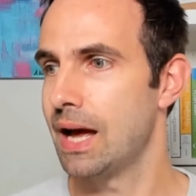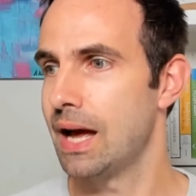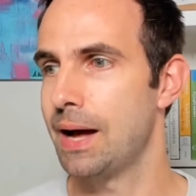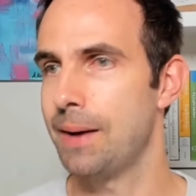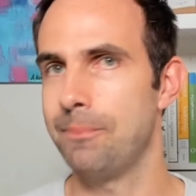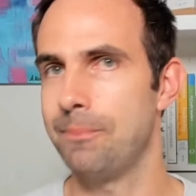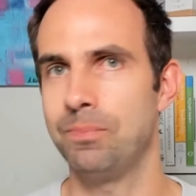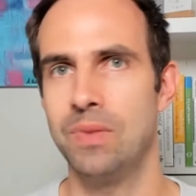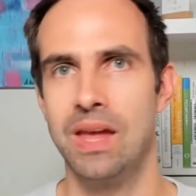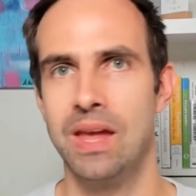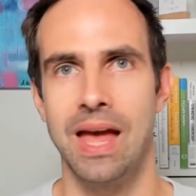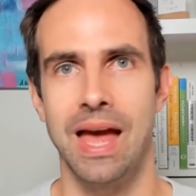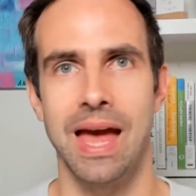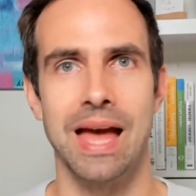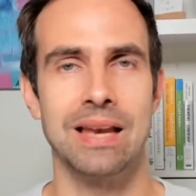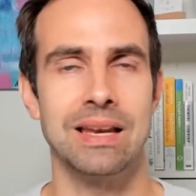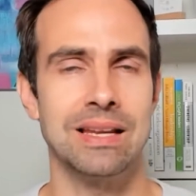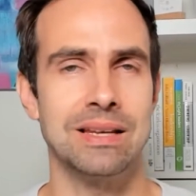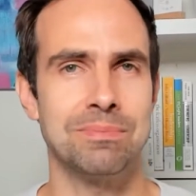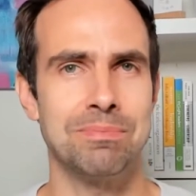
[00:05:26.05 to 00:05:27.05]
And
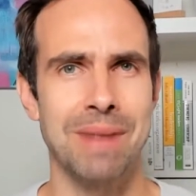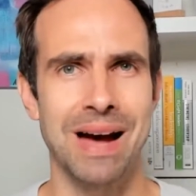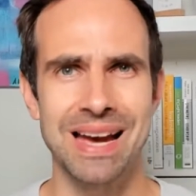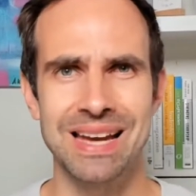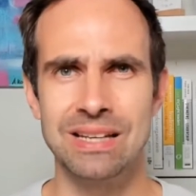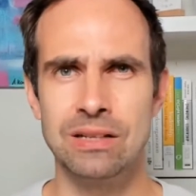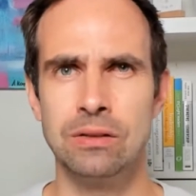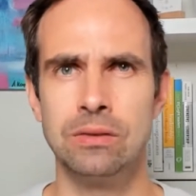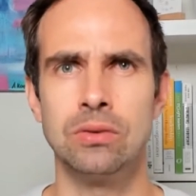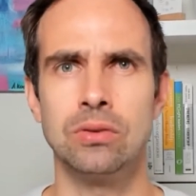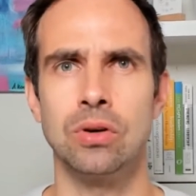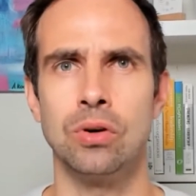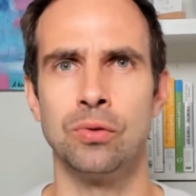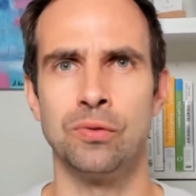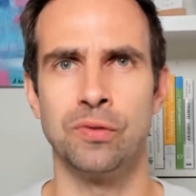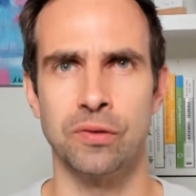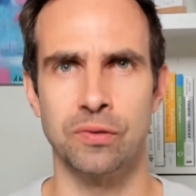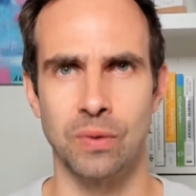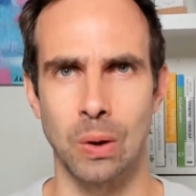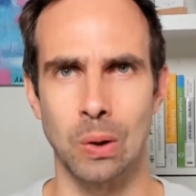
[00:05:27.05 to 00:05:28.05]
it might look
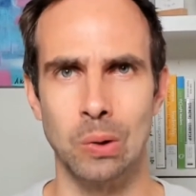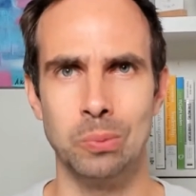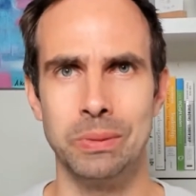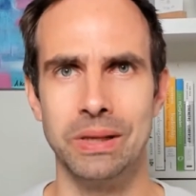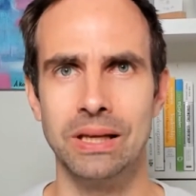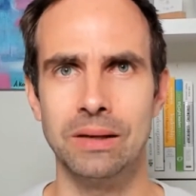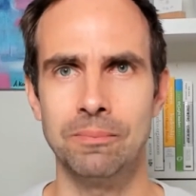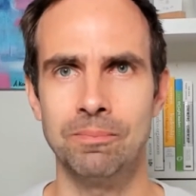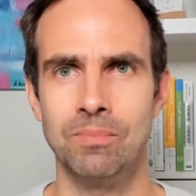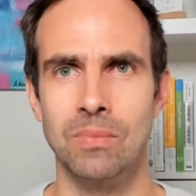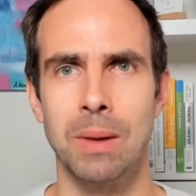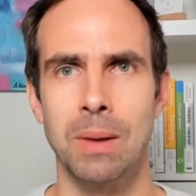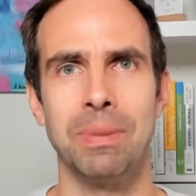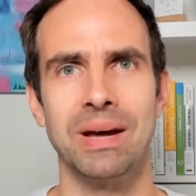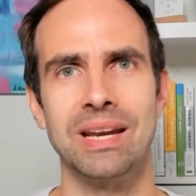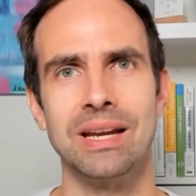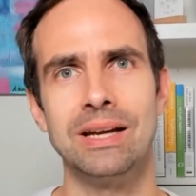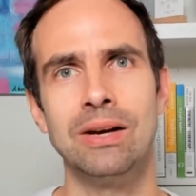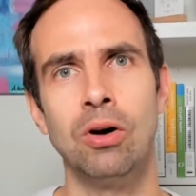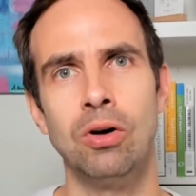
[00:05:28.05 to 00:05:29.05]
overwhelming,
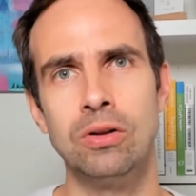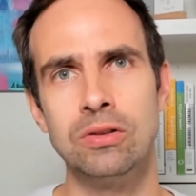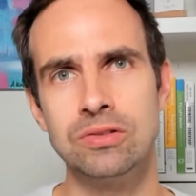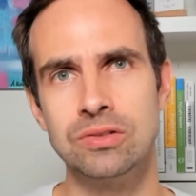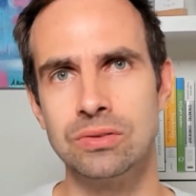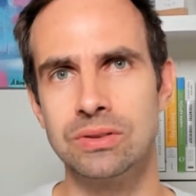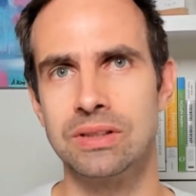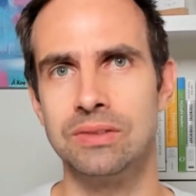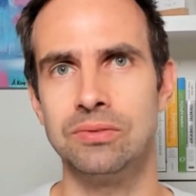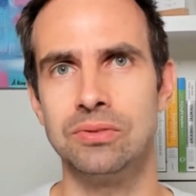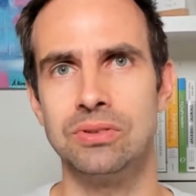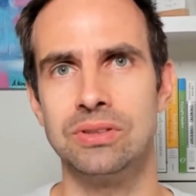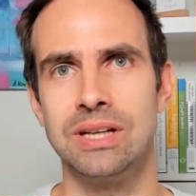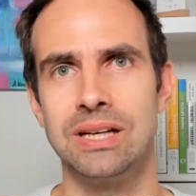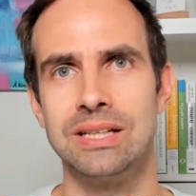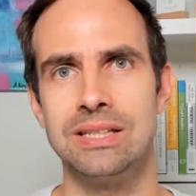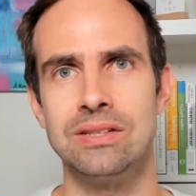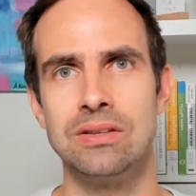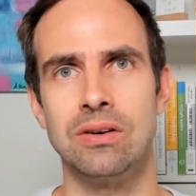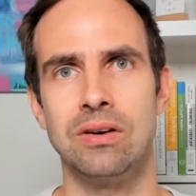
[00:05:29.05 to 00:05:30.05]
but I also give you an
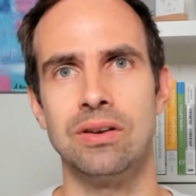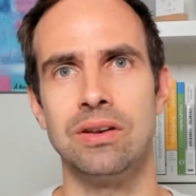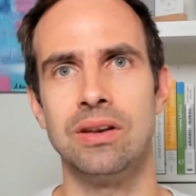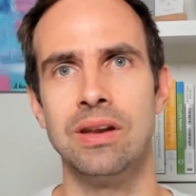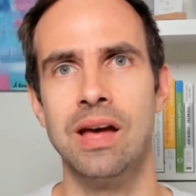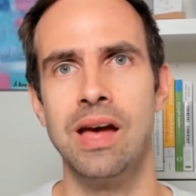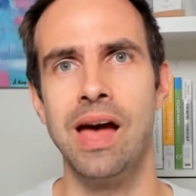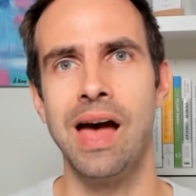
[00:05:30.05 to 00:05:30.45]
idea on